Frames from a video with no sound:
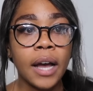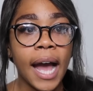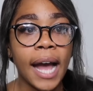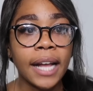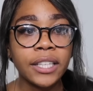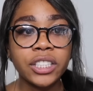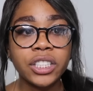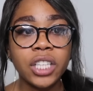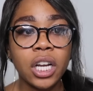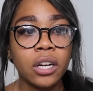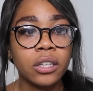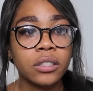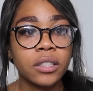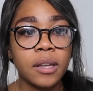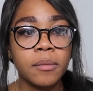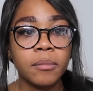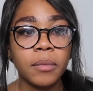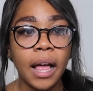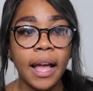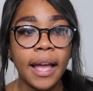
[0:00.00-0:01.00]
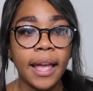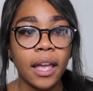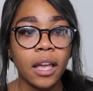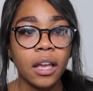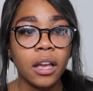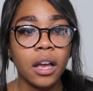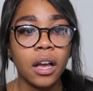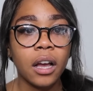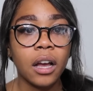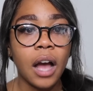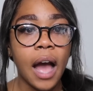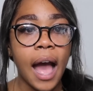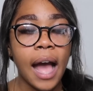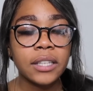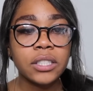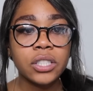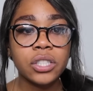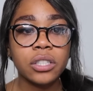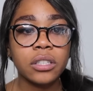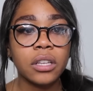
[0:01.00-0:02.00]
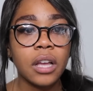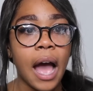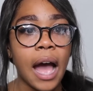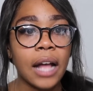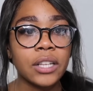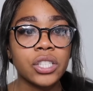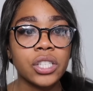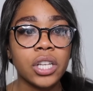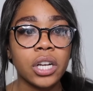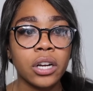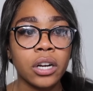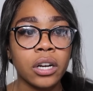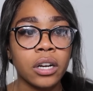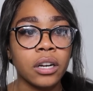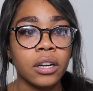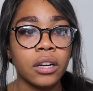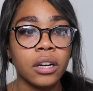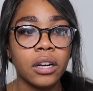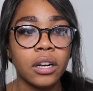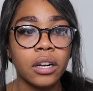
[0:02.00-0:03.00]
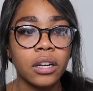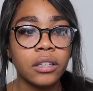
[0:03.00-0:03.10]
I just heard them like, I just heard